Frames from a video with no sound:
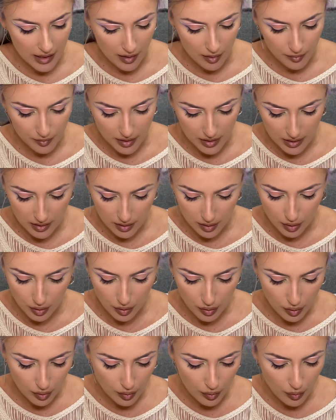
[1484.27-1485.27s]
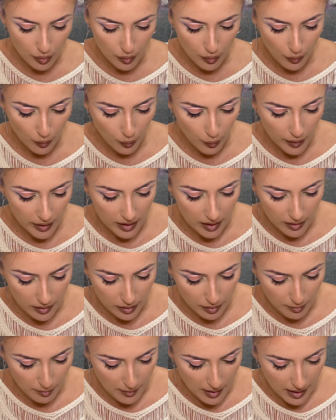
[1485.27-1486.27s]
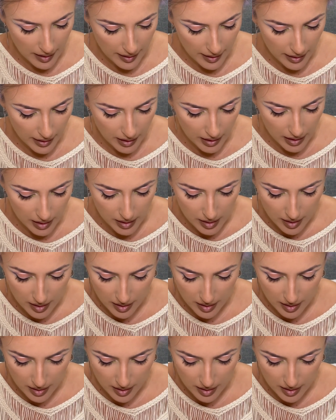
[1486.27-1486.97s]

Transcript: I'm gonna go with my